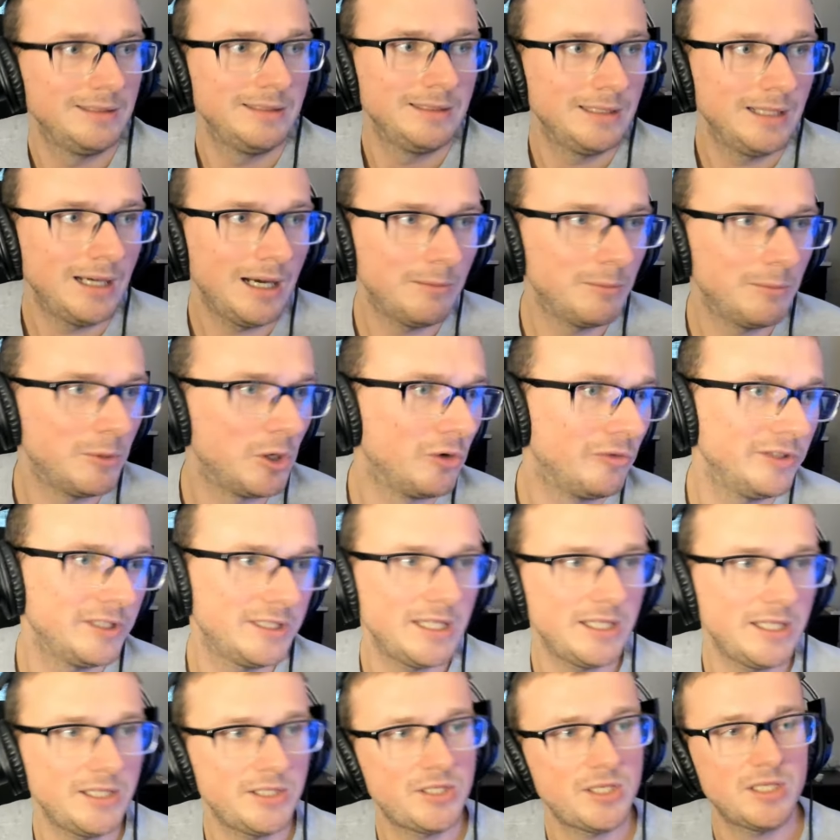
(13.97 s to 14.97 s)
I'm over
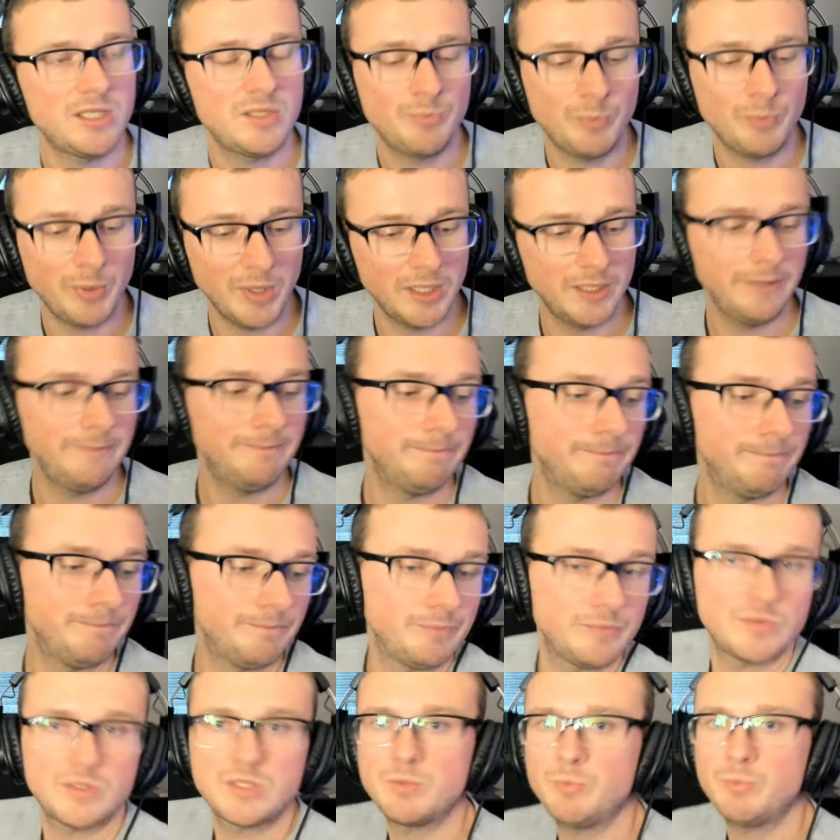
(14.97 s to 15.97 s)
disses. But
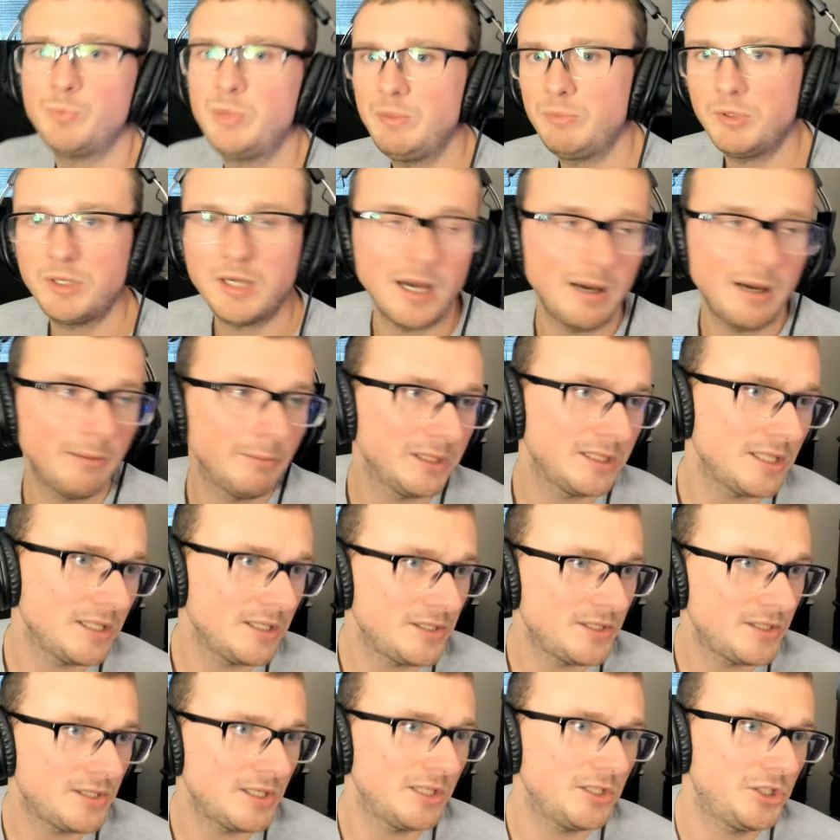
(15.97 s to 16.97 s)
some people
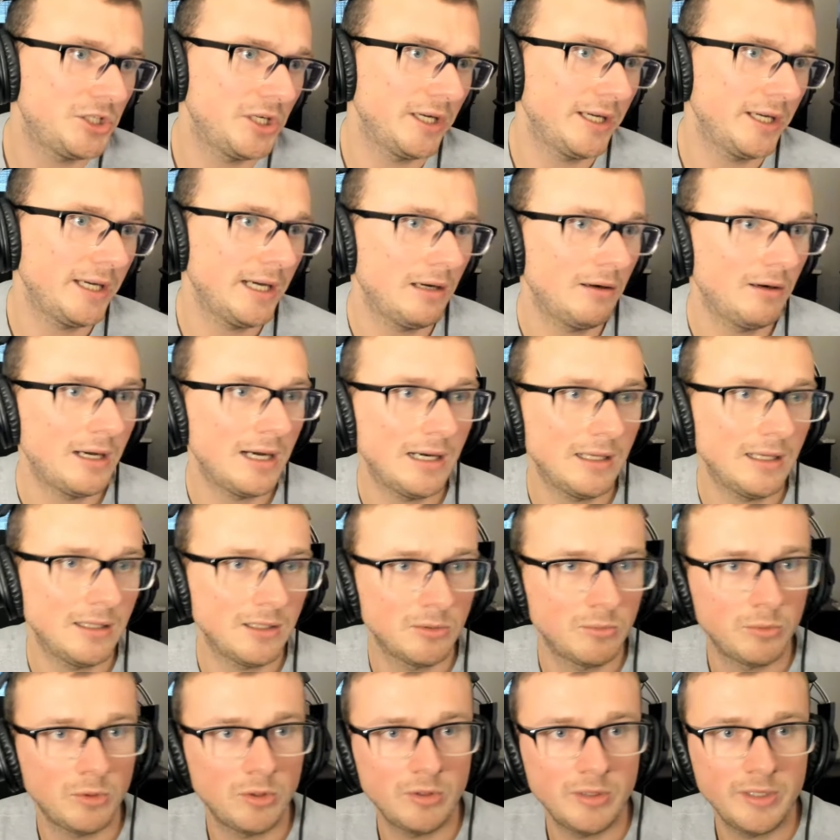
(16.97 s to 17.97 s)
commented, said check out
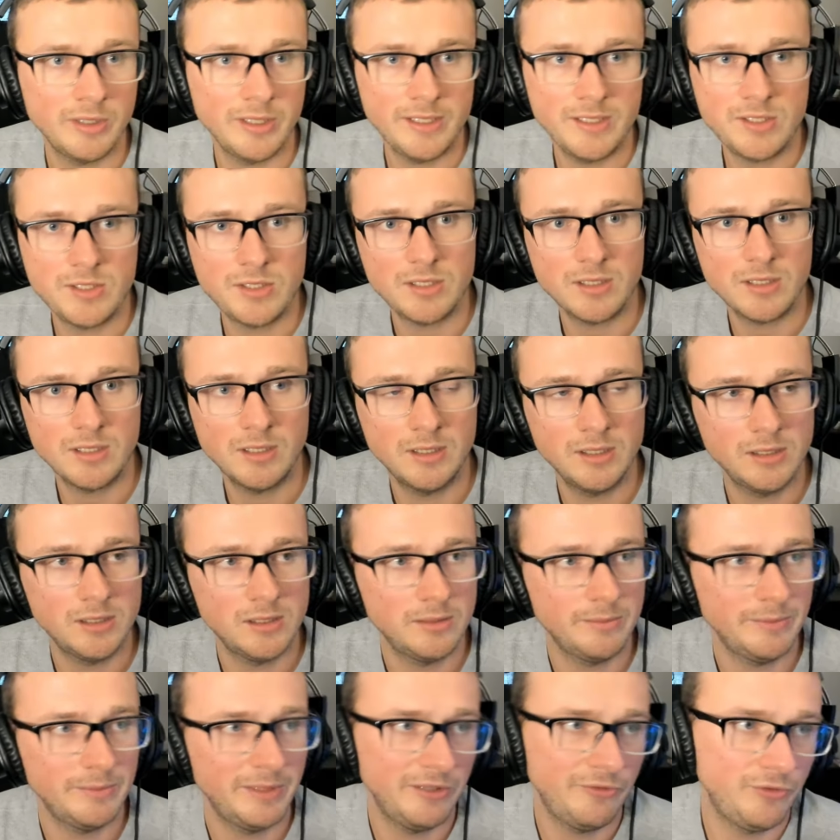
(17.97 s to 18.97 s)
Hollerboys,
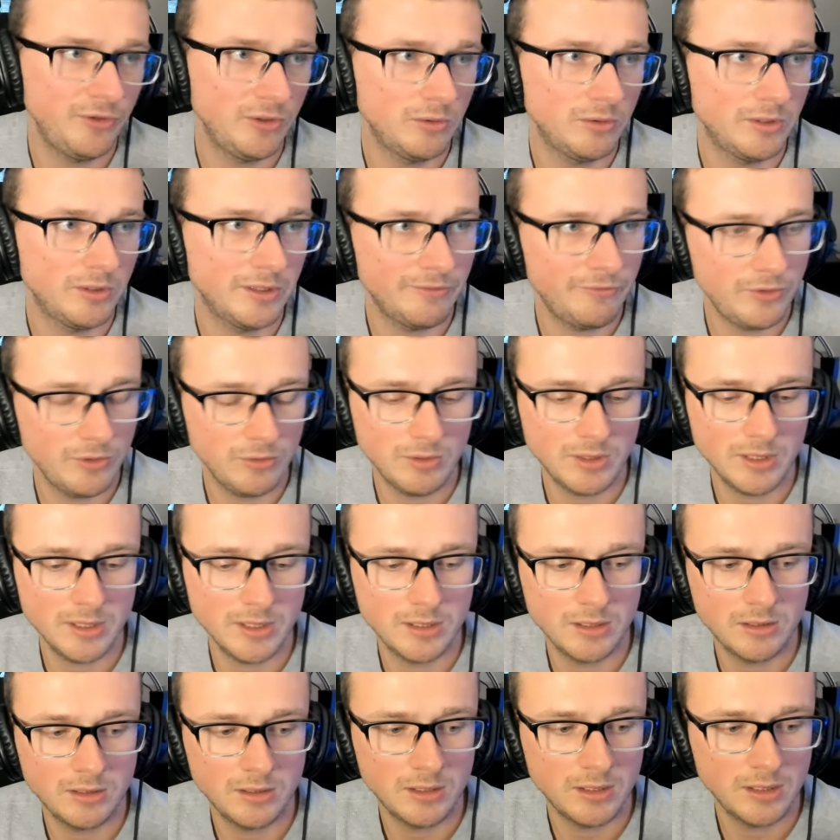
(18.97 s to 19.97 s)
and a few
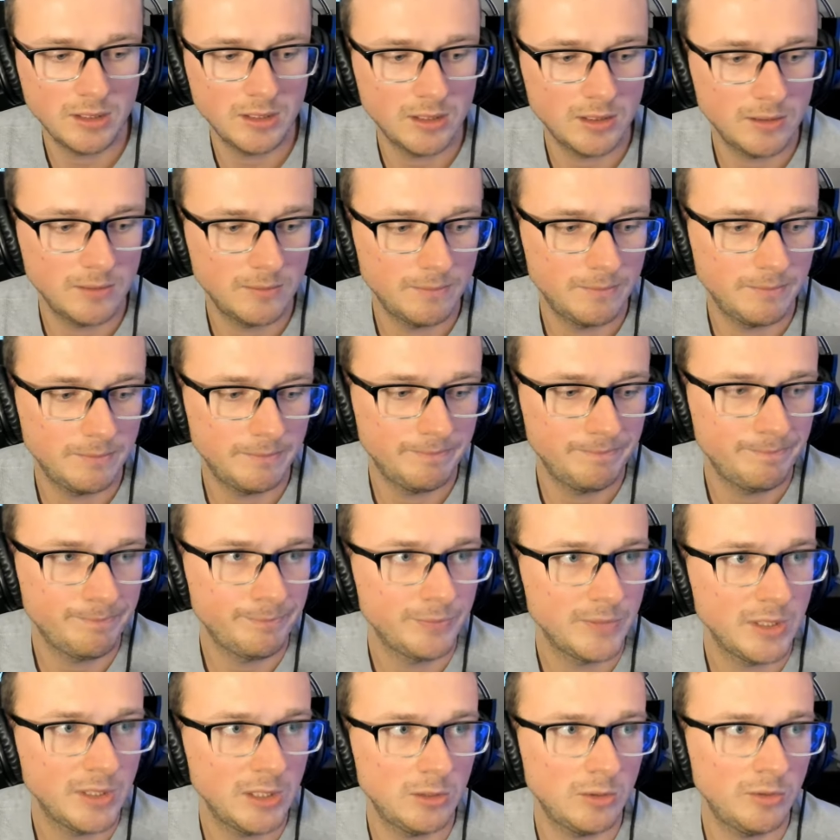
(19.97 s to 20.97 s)
other, a
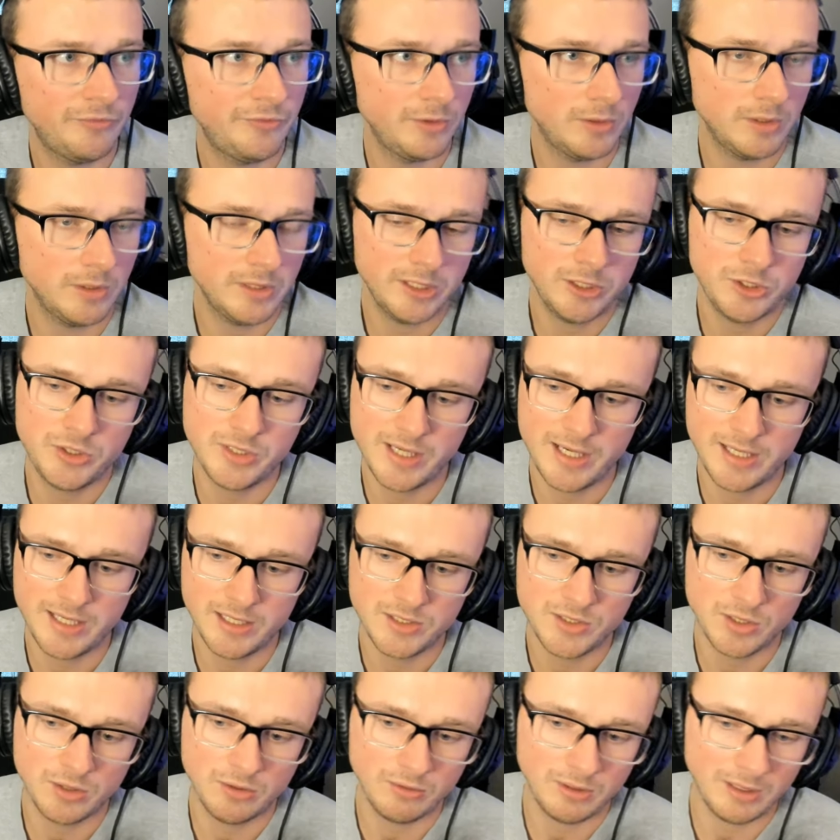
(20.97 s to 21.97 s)
few other tracks.
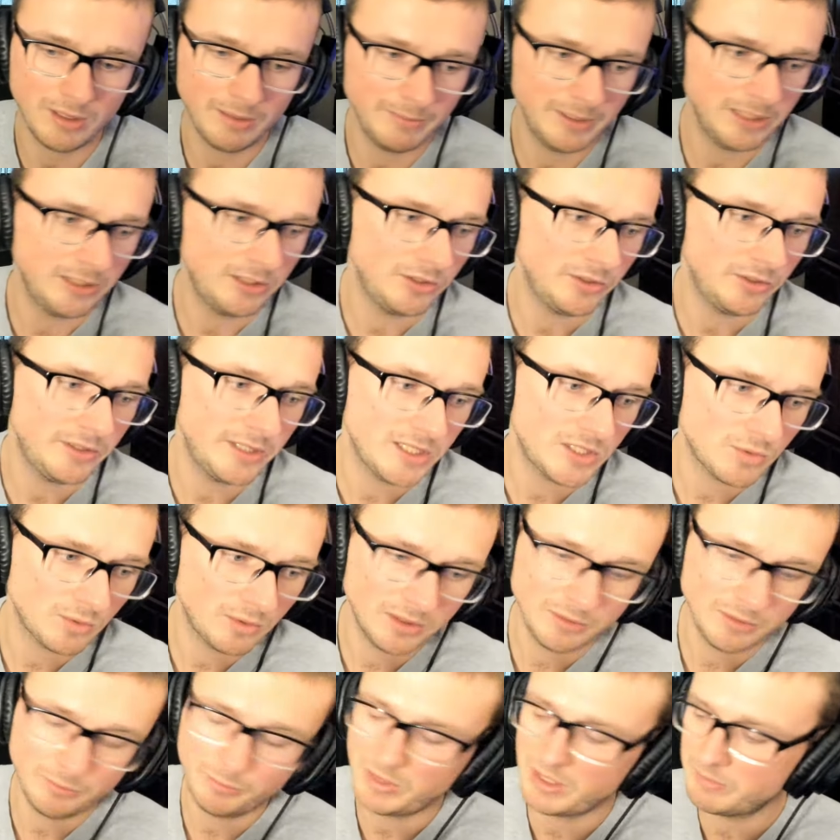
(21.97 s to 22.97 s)
So I'm gonna do this
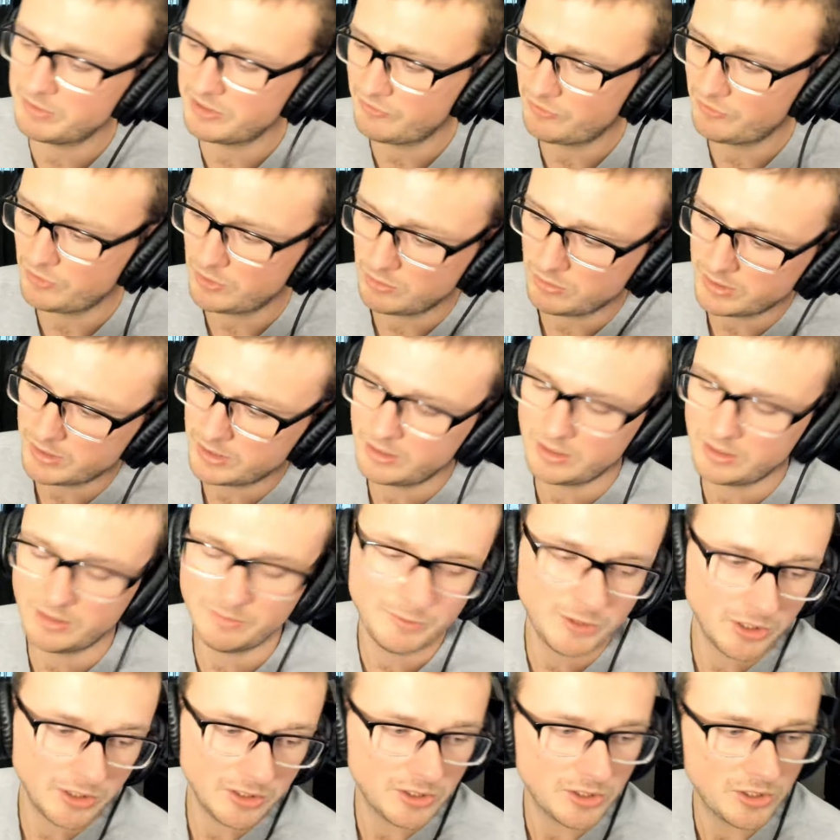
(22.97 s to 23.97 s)
one, probably a few other
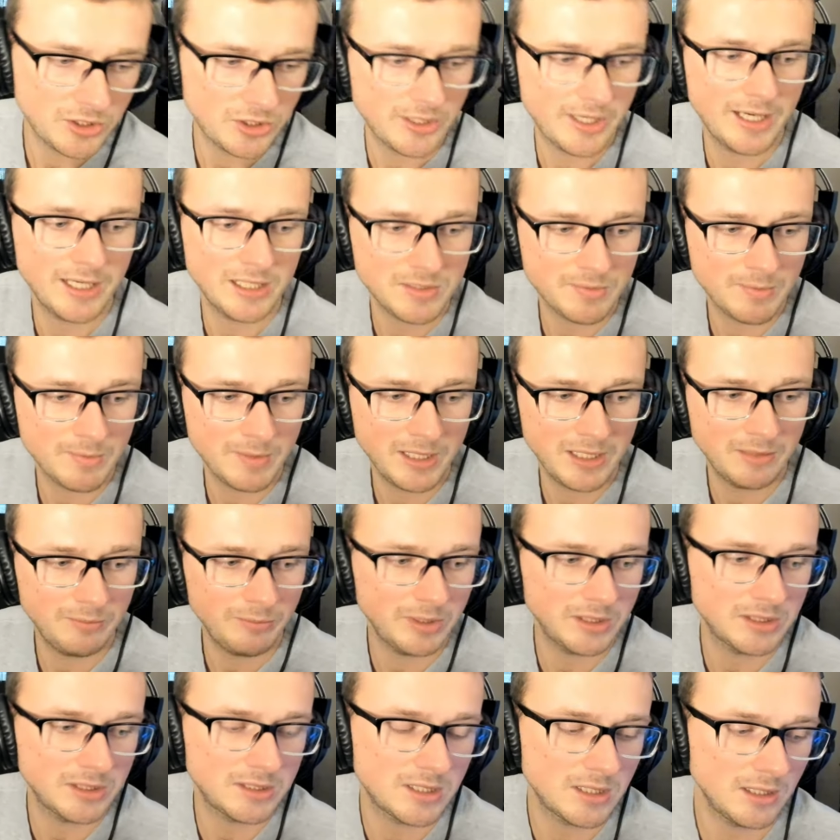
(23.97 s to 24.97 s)
Upchurch tracks, man.
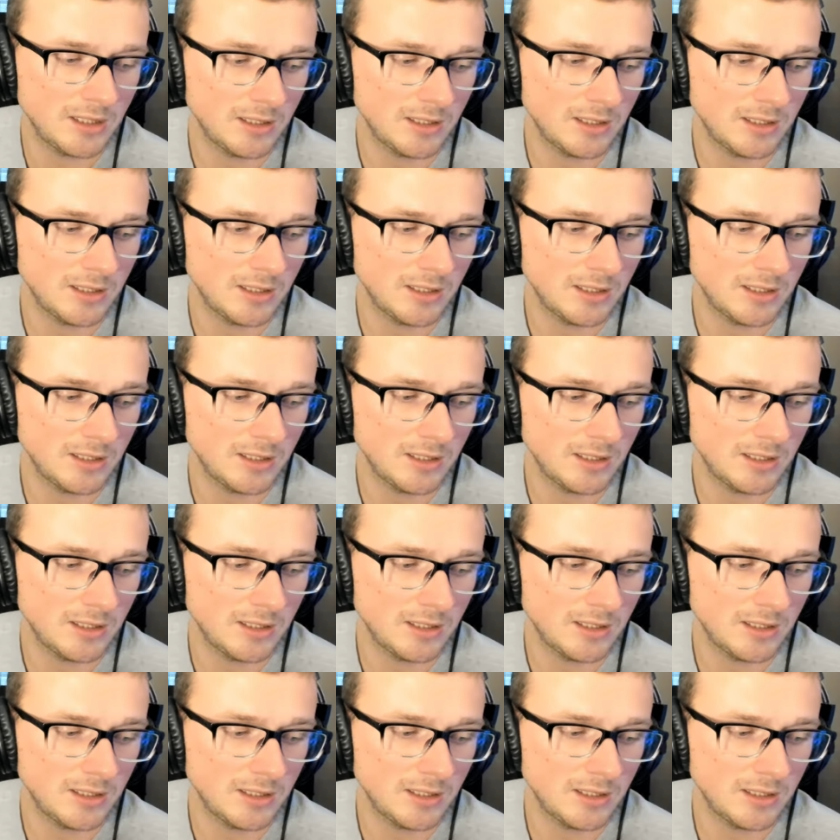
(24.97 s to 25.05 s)
But